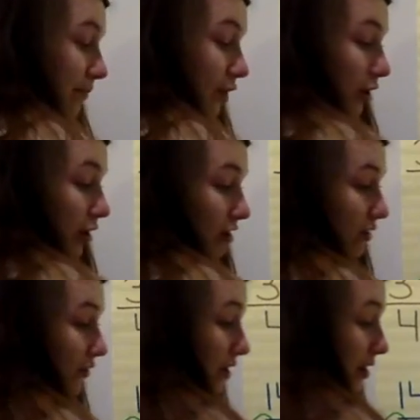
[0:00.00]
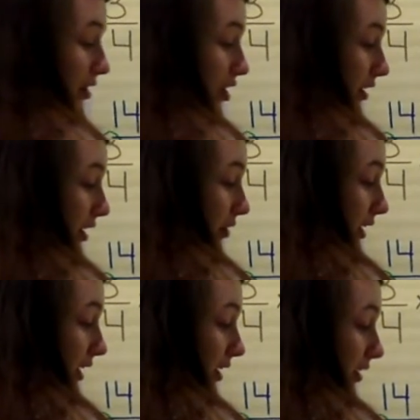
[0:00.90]
You can also follow along down
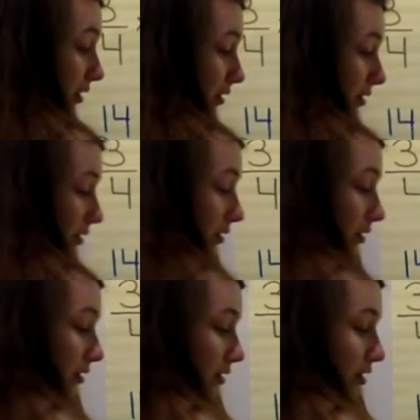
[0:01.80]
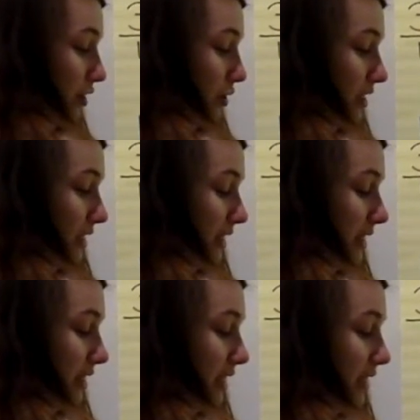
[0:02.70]
here.
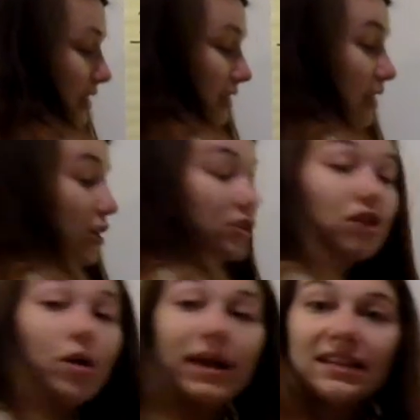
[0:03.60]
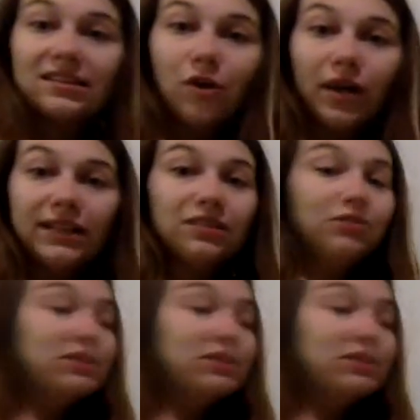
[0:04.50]
2/16. So it's going to